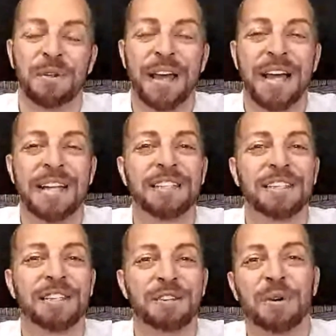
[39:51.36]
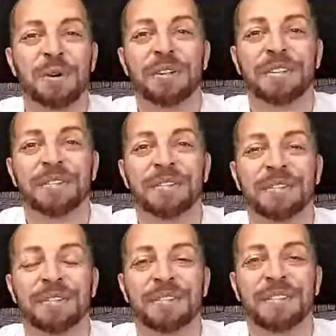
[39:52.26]
Well, that's a new world
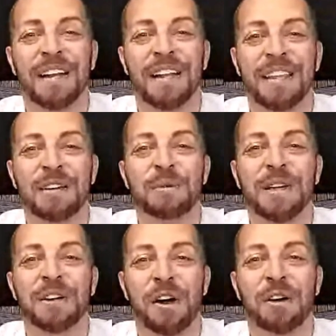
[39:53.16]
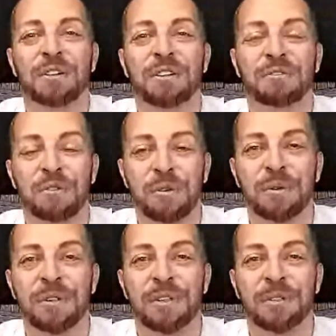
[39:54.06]
that I think we can all look
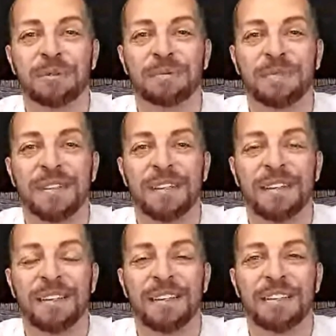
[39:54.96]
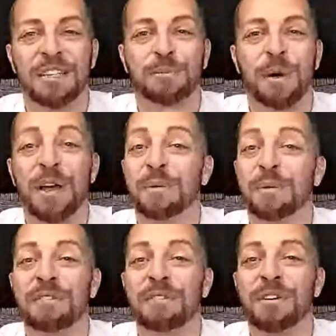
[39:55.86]
forward to,
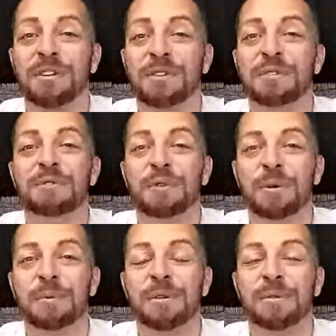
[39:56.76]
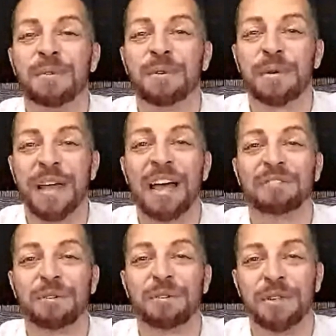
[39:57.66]
despite whatever new normal we
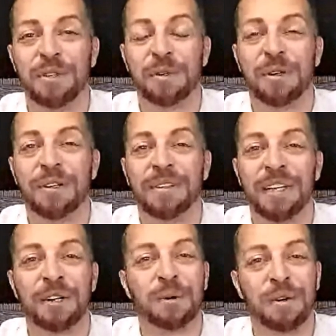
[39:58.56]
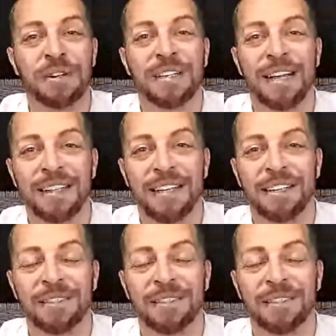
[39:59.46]
have to endure in order to get